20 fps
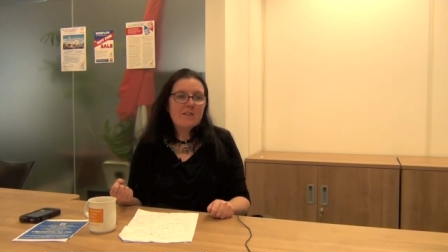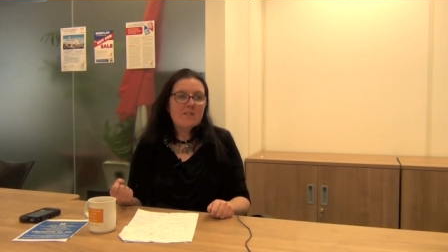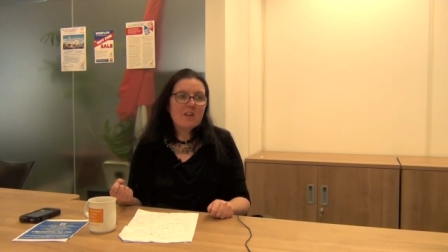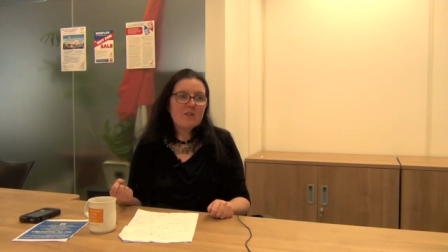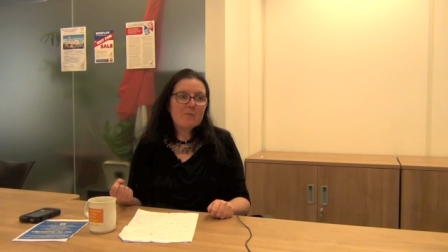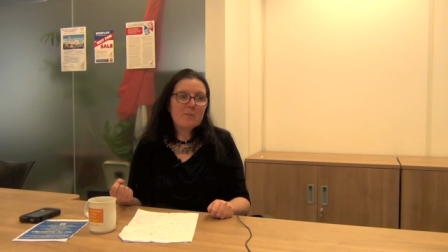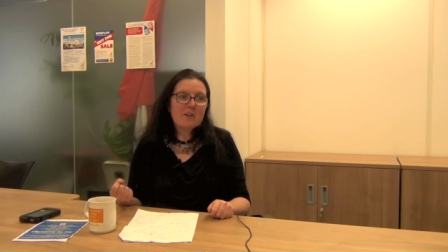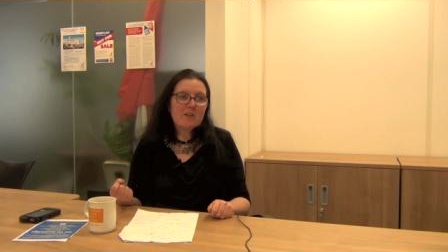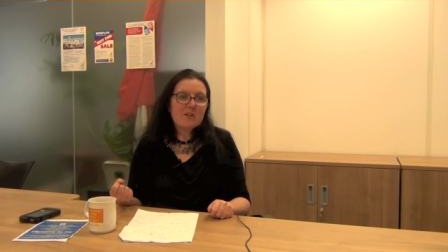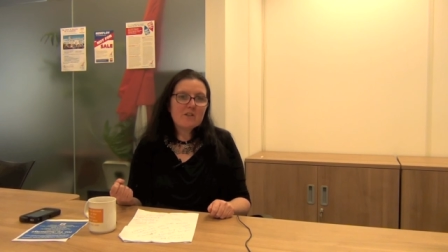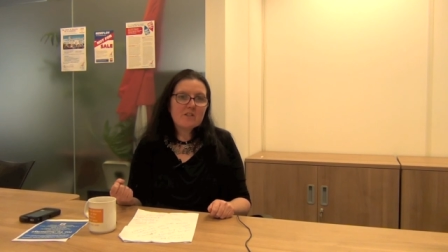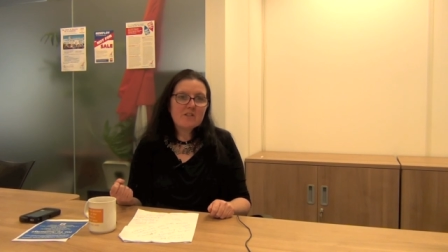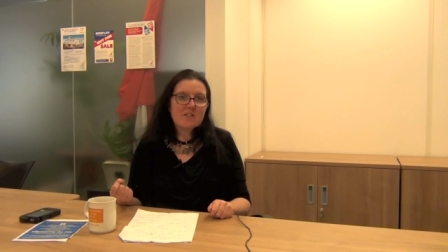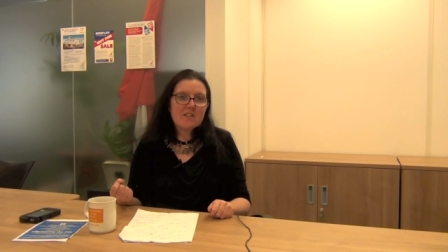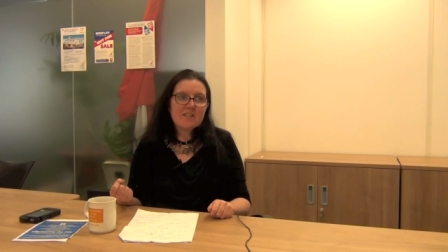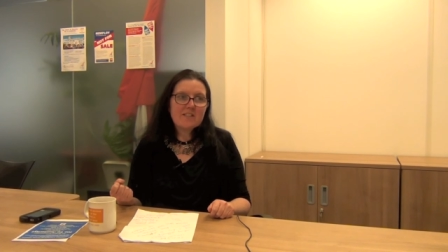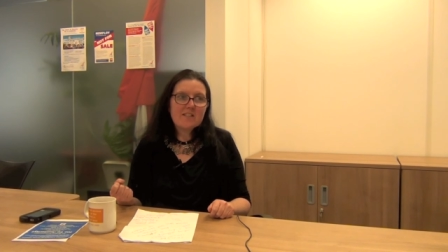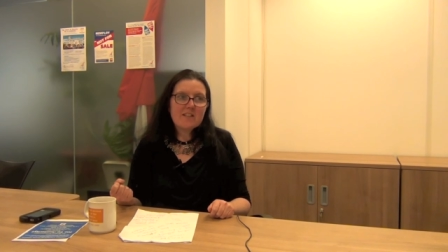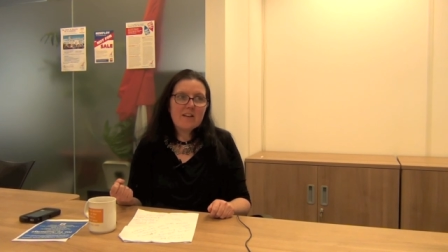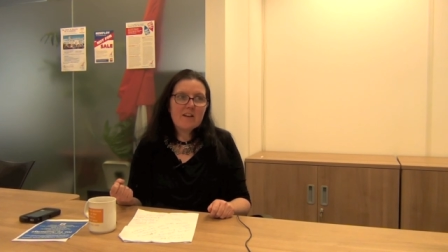they've been
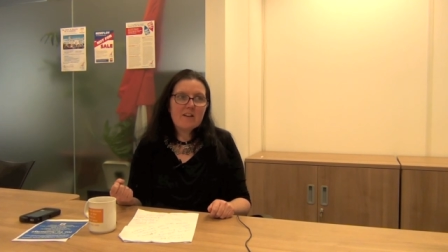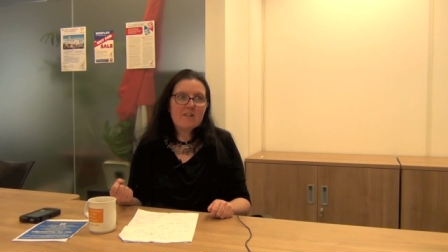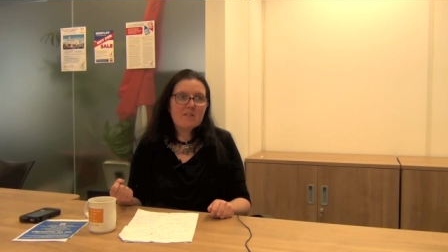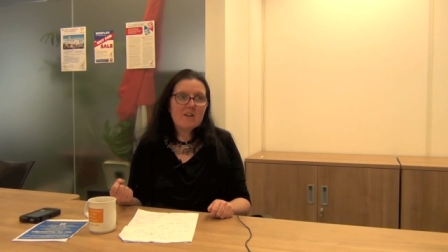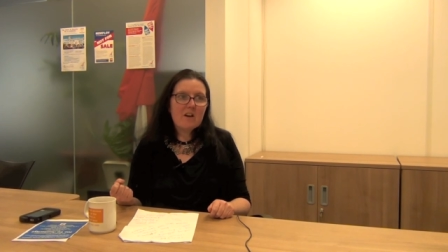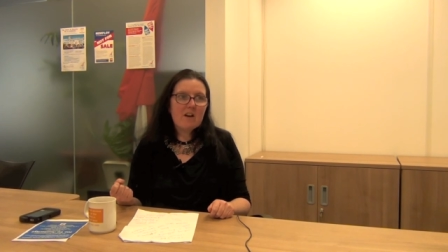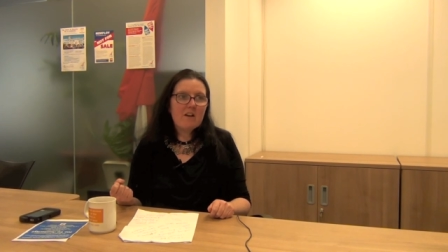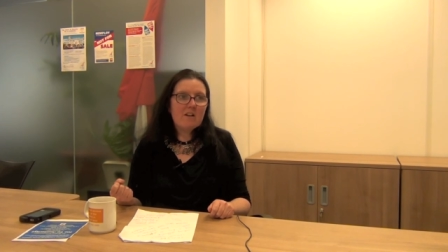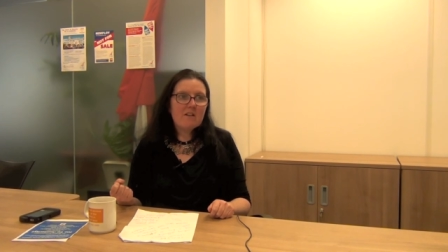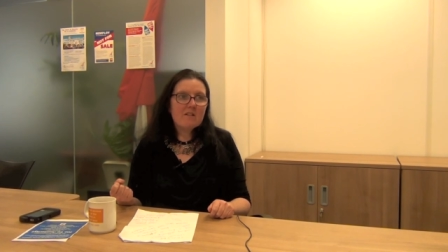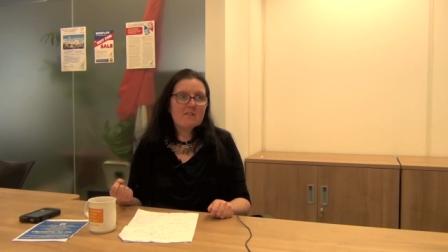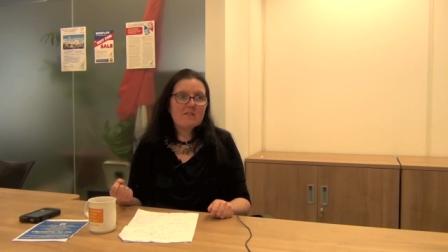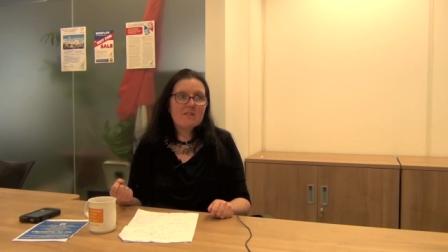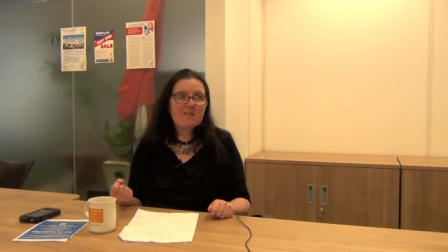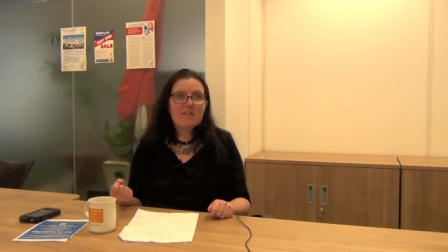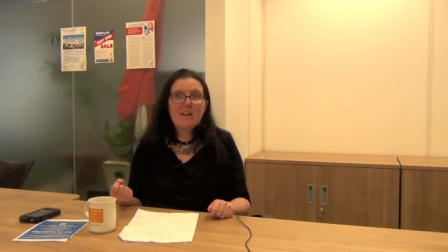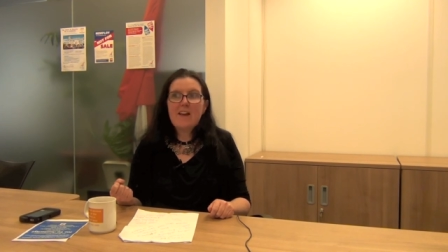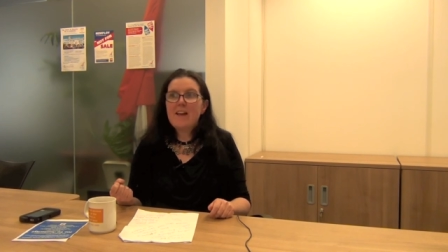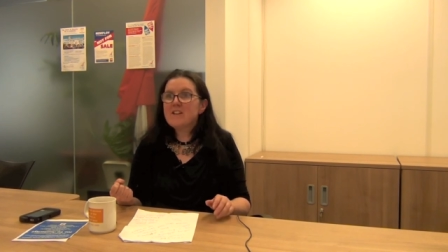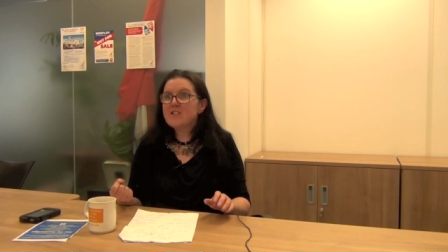cutting down
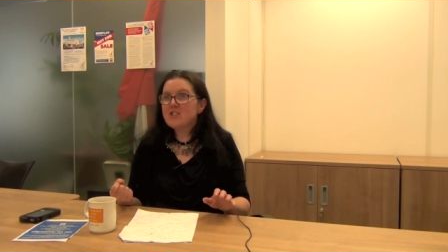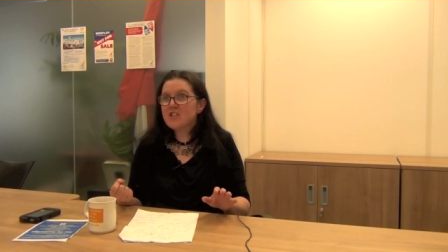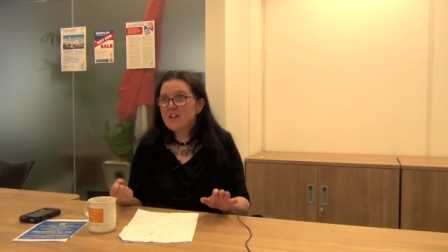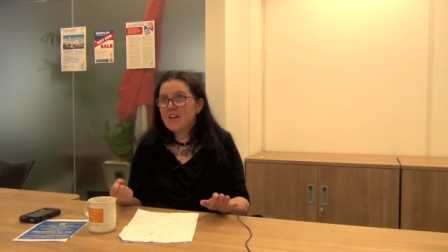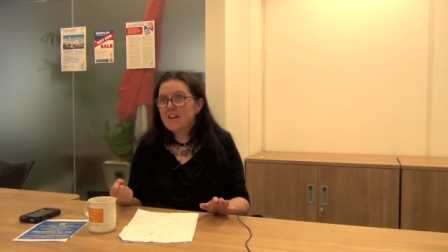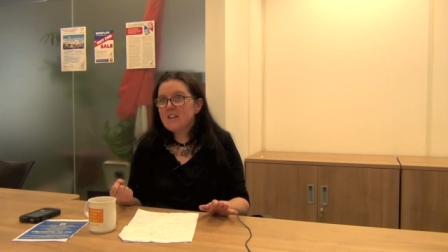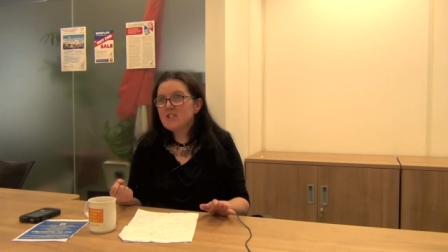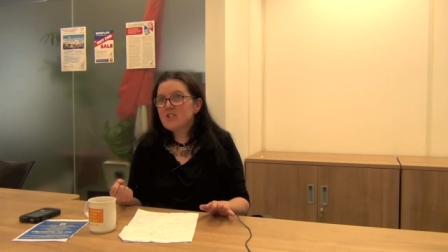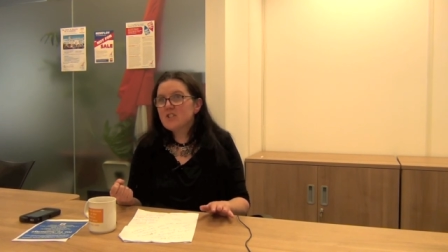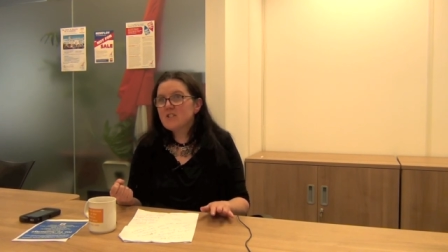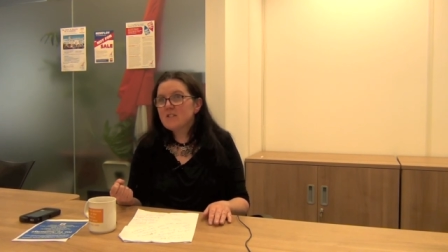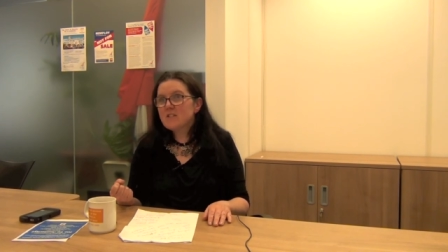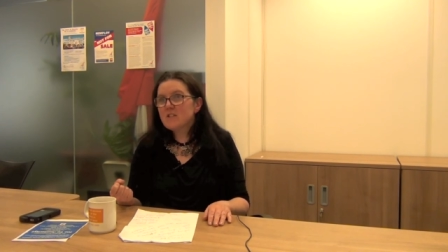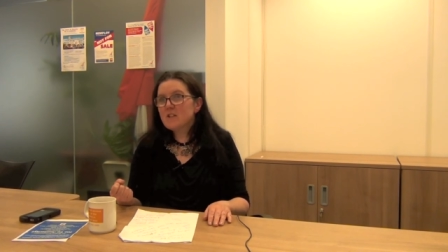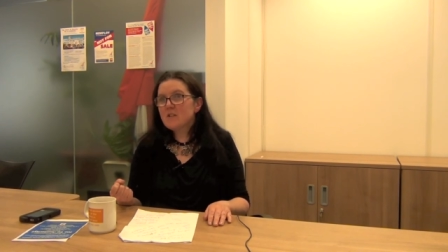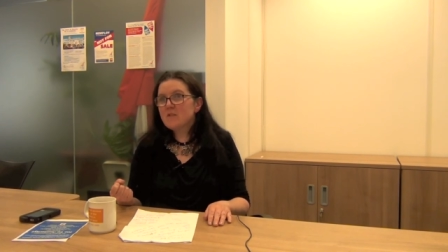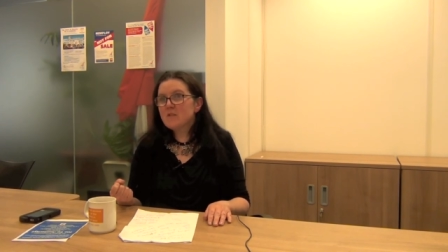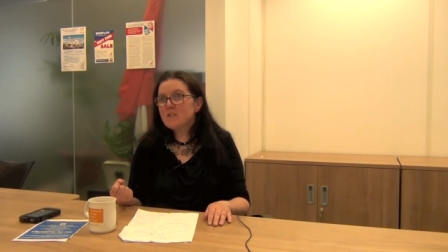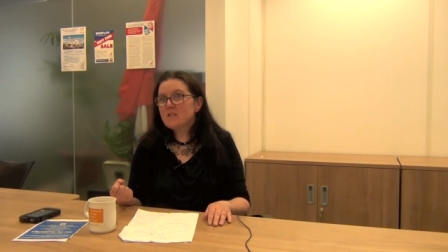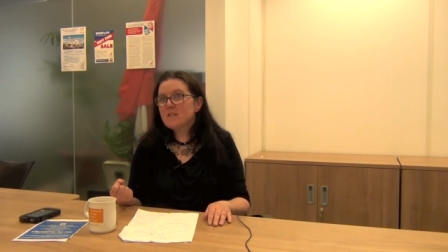on education
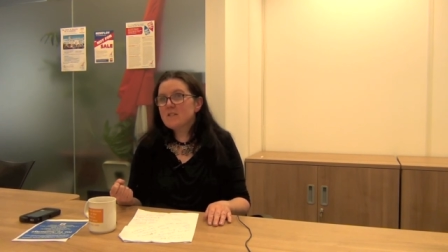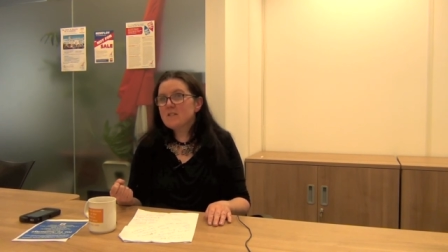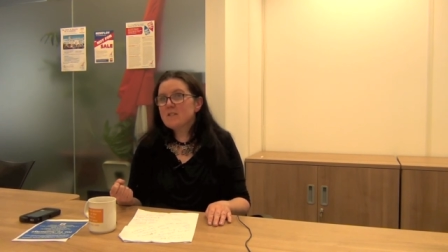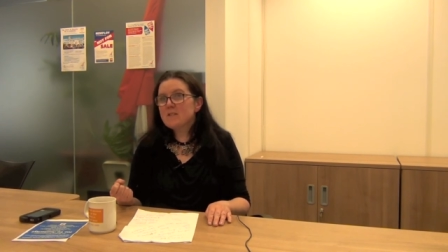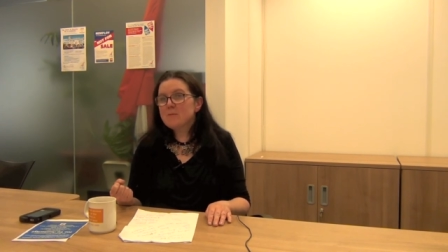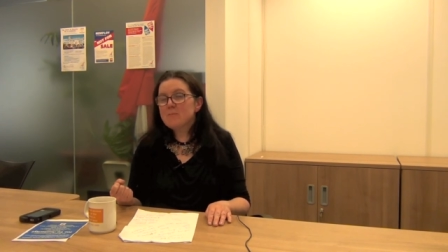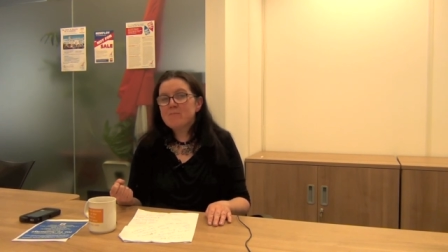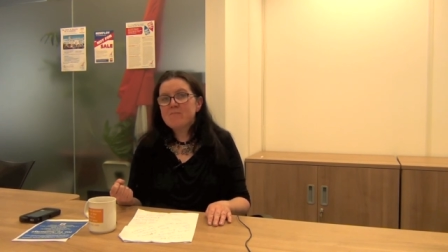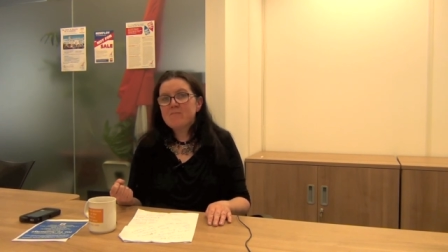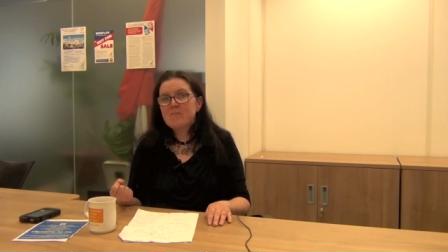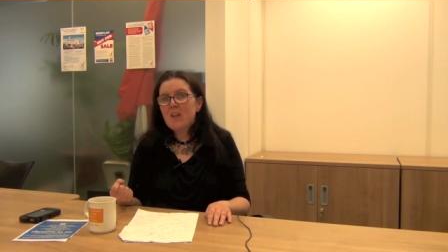services